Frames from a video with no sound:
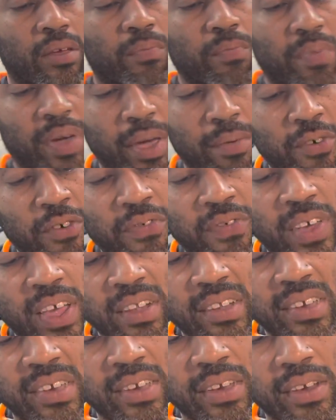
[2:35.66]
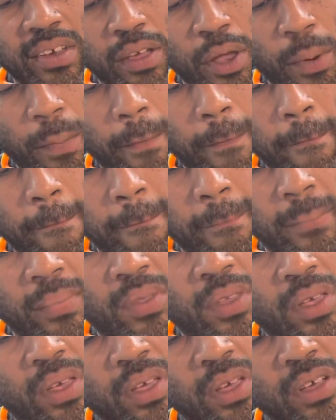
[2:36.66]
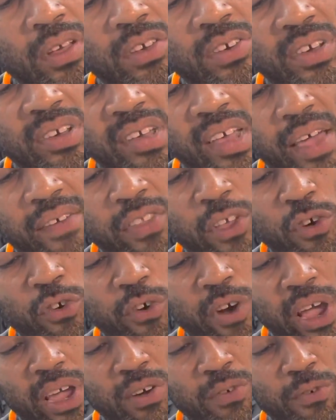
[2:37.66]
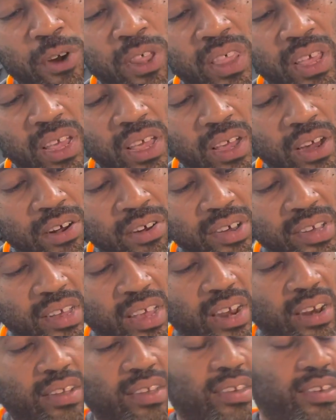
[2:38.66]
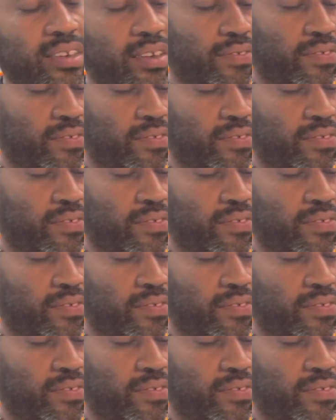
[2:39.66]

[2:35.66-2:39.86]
Bama fits, just have to grind one of the ears to get it to sit